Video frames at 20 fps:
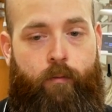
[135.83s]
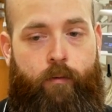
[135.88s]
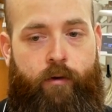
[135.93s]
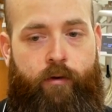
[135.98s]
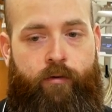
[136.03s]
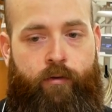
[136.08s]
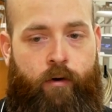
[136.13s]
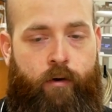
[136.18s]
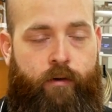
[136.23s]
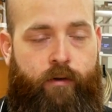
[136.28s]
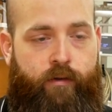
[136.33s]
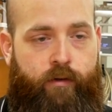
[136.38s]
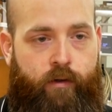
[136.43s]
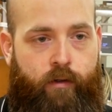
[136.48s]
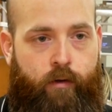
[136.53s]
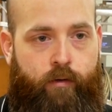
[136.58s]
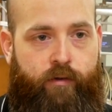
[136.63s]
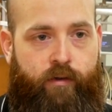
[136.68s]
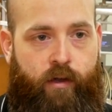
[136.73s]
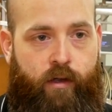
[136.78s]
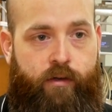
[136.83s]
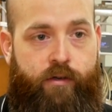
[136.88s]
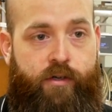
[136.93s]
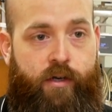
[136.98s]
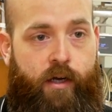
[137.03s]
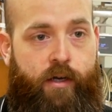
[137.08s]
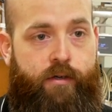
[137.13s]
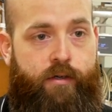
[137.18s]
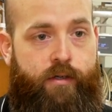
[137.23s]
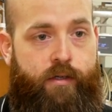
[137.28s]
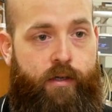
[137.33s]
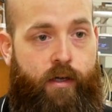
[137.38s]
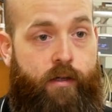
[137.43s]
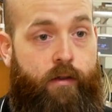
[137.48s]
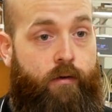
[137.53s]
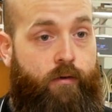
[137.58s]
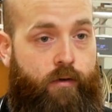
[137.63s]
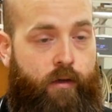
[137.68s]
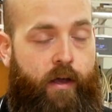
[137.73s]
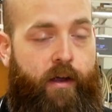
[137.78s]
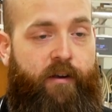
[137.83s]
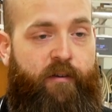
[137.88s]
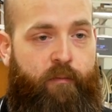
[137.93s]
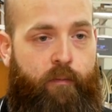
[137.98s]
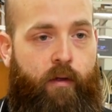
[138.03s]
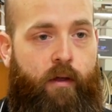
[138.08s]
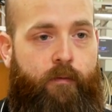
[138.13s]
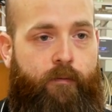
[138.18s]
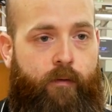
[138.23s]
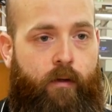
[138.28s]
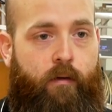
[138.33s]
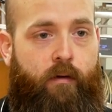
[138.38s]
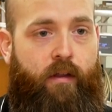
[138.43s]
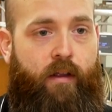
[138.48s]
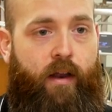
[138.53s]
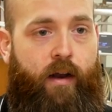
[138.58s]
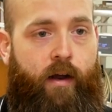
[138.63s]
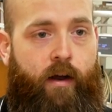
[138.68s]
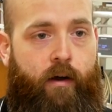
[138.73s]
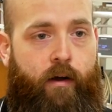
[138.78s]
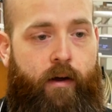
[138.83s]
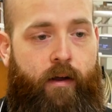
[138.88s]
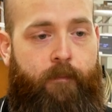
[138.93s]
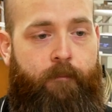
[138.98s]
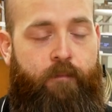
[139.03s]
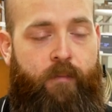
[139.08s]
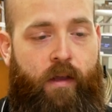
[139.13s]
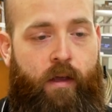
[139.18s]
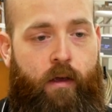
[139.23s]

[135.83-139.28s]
When you start to see those skin changes, like there's lack of blood flow to that area,